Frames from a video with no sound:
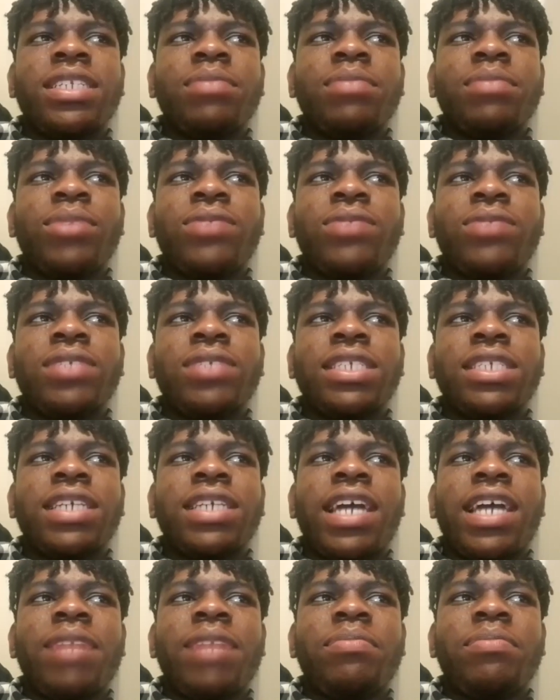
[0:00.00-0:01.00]
but I would
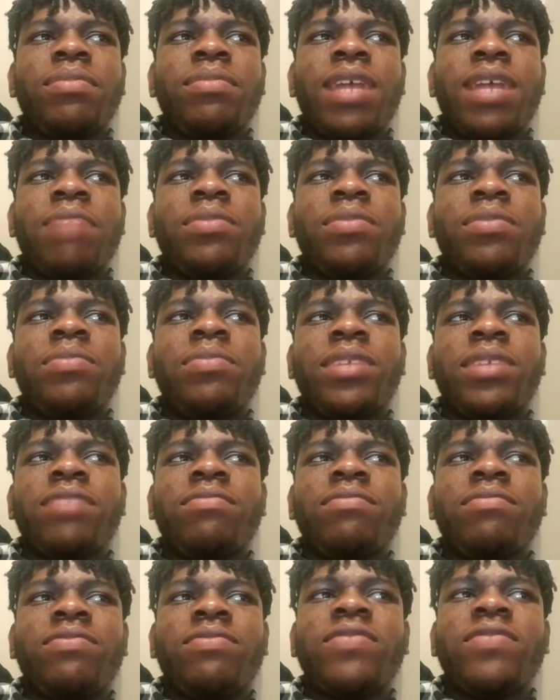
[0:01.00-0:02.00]
say I prepared
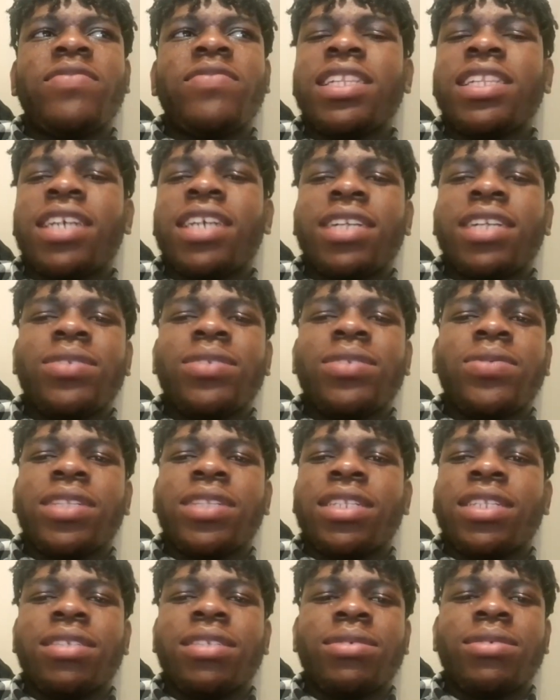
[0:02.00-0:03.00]
fairly
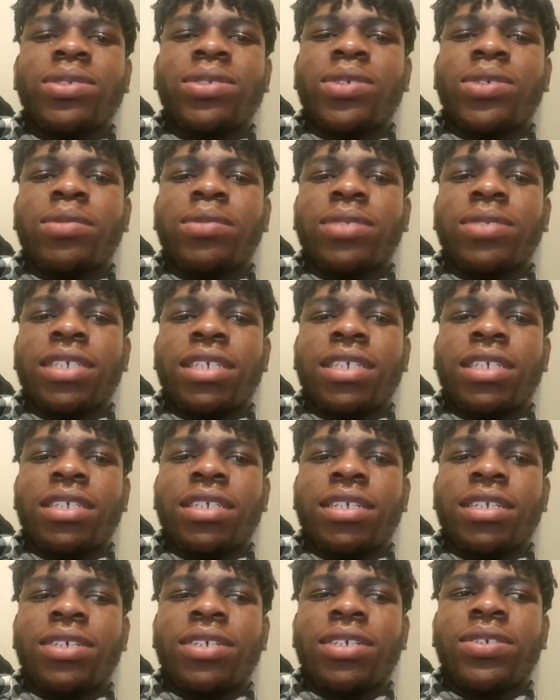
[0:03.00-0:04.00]
adequately to come to Canada,
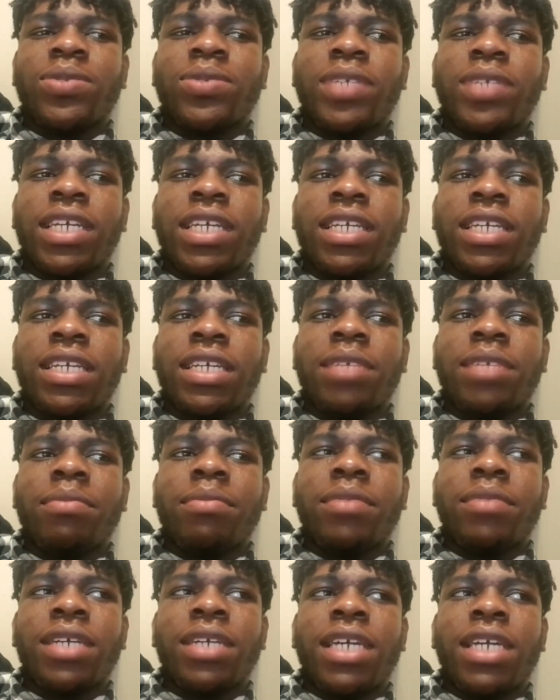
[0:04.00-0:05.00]
because when I came,
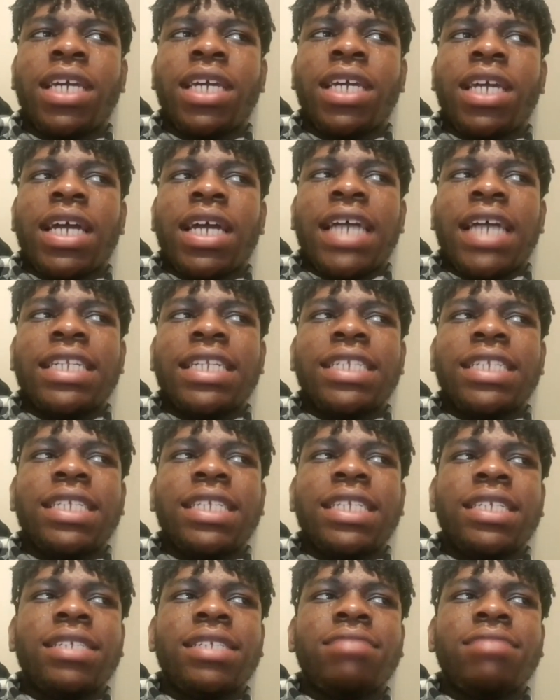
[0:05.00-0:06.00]
I
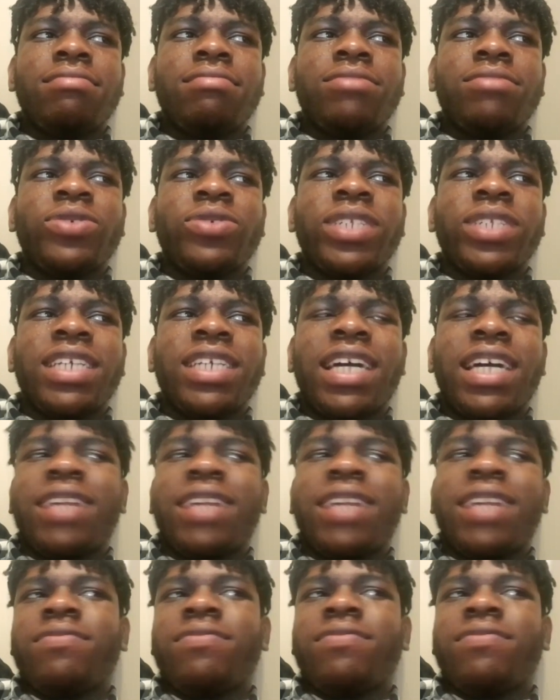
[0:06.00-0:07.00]
didn't really
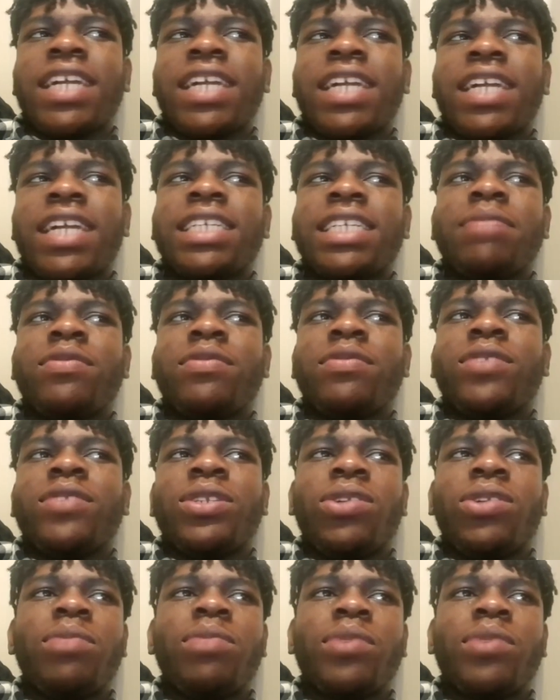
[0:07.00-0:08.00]
have, like I said before, the
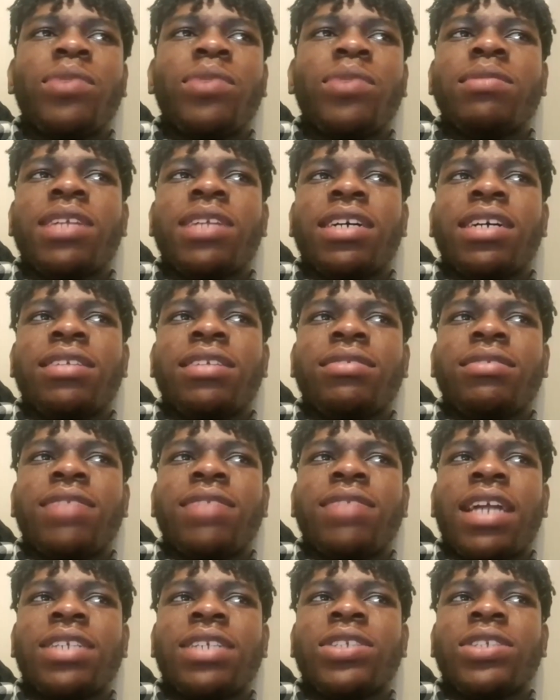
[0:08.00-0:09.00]
only problem
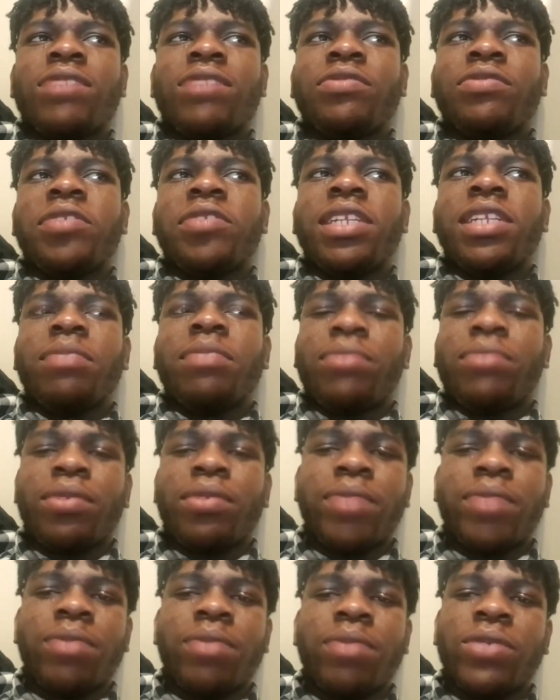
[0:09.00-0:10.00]
and it's not even really a
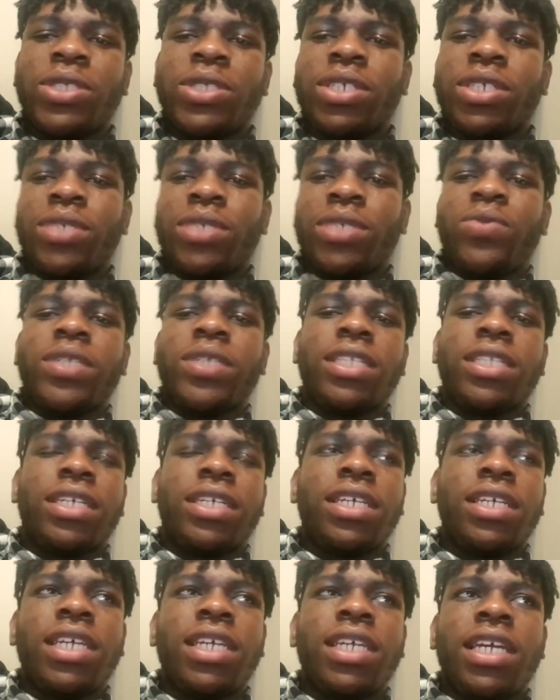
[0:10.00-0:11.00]
problem, was just the weather.
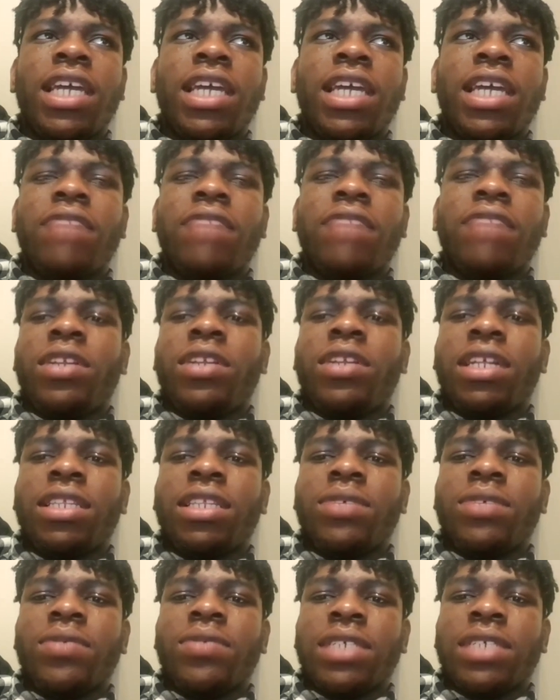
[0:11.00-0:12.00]
Every other
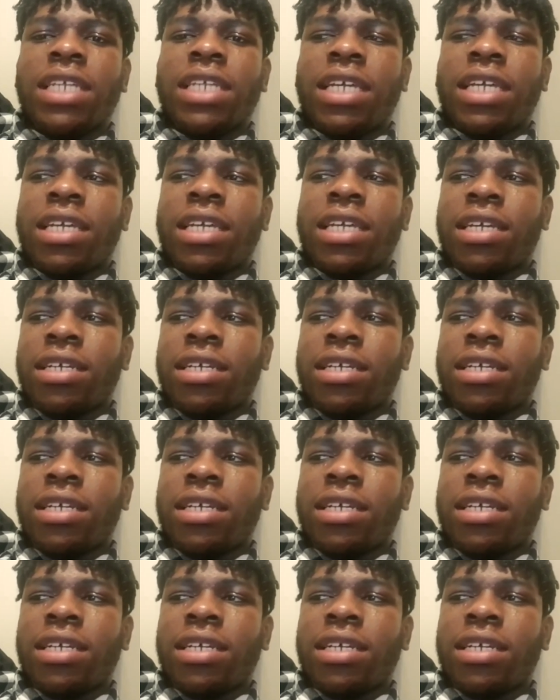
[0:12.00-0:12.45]
thing was like,